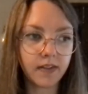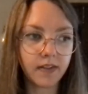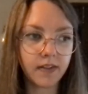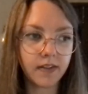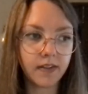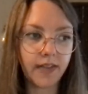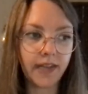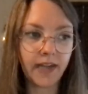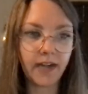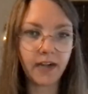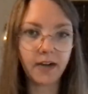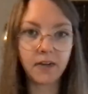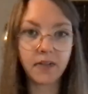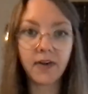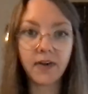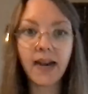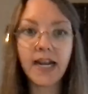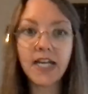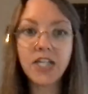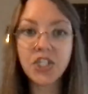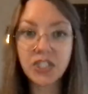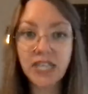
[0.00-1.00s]
they're
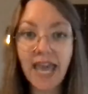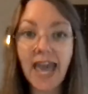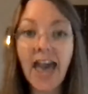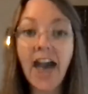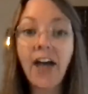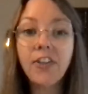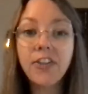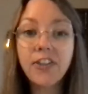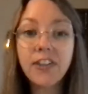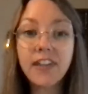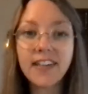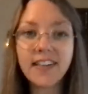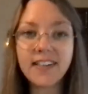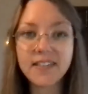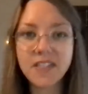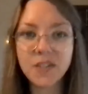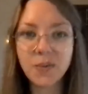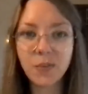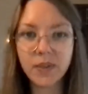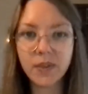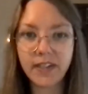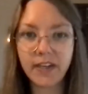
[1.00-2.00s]
actually
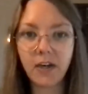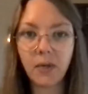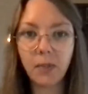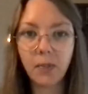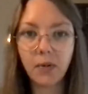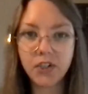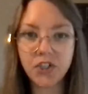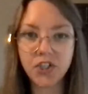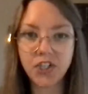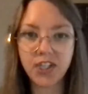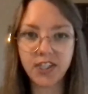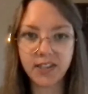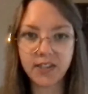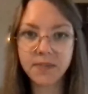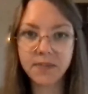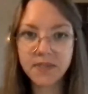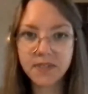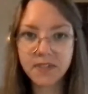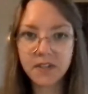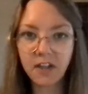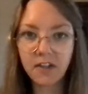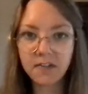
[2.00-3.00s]
healthiest when they are pushing
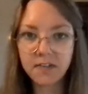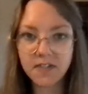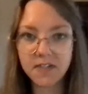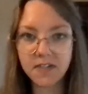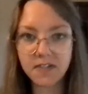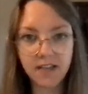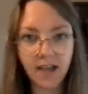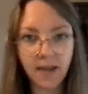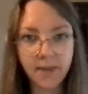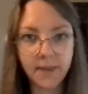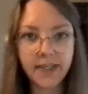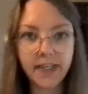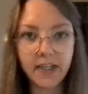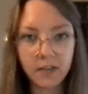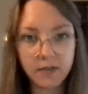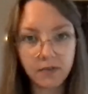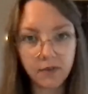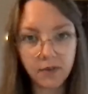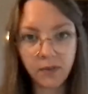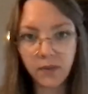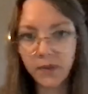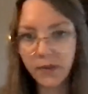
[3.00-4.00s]
themselves, coming out
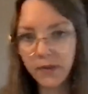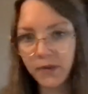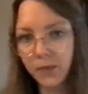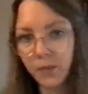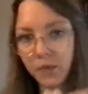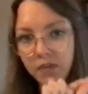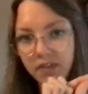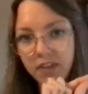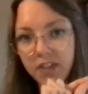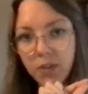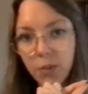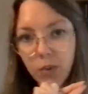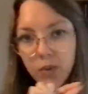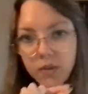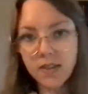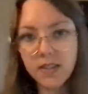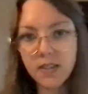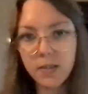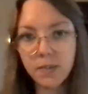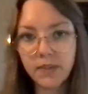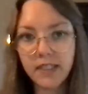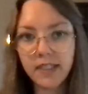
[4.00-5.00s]
of the root and moving toward the
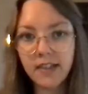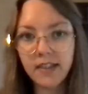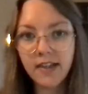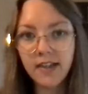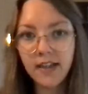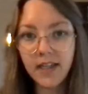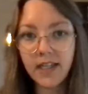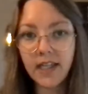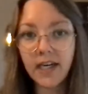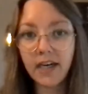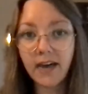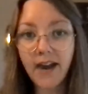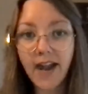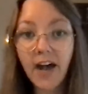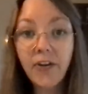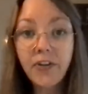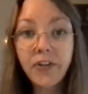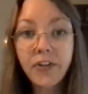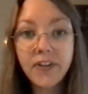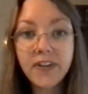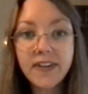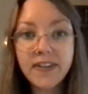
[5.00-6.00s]
spleen. They are
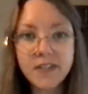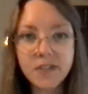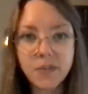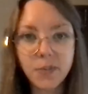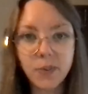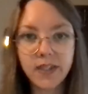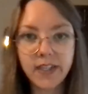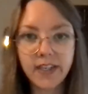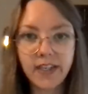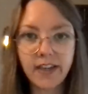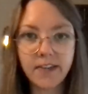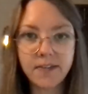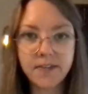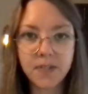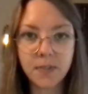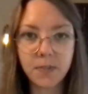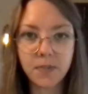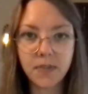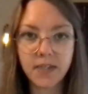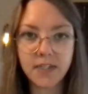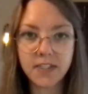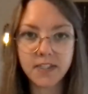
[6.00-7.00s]
healthiest when they have
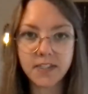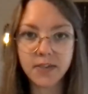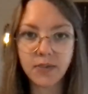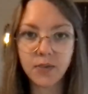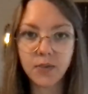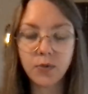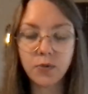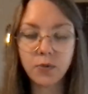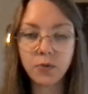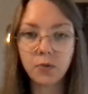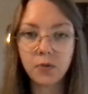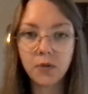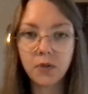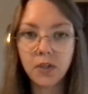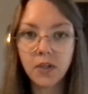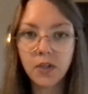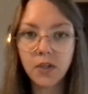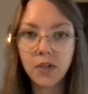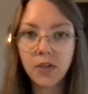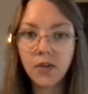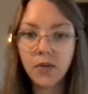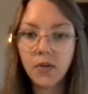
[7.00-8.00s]
something to,
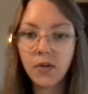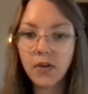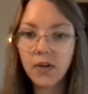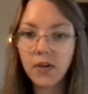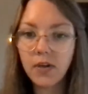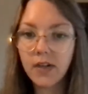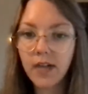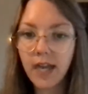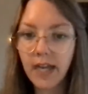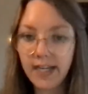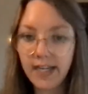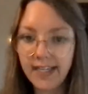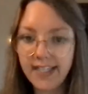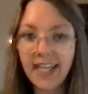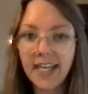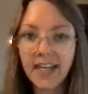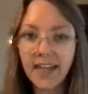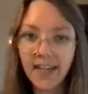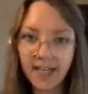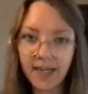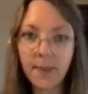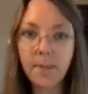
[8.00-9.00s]

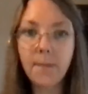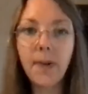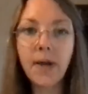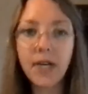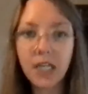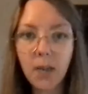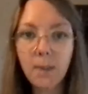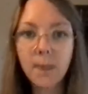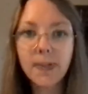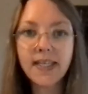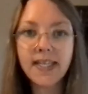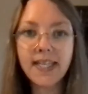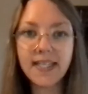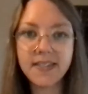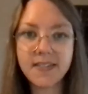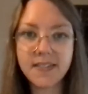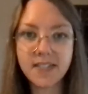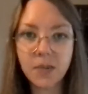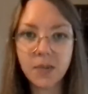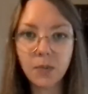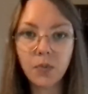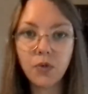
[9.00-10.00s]
again, like butt up
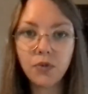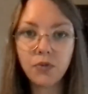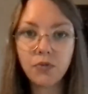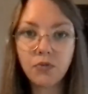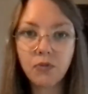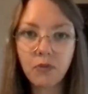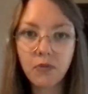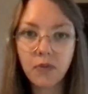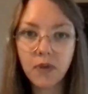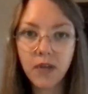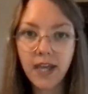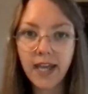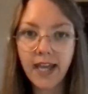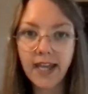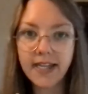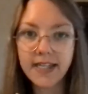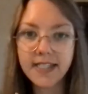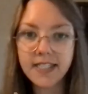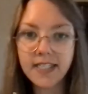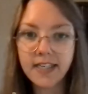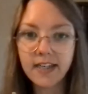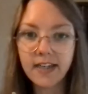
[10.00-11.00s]
against and move and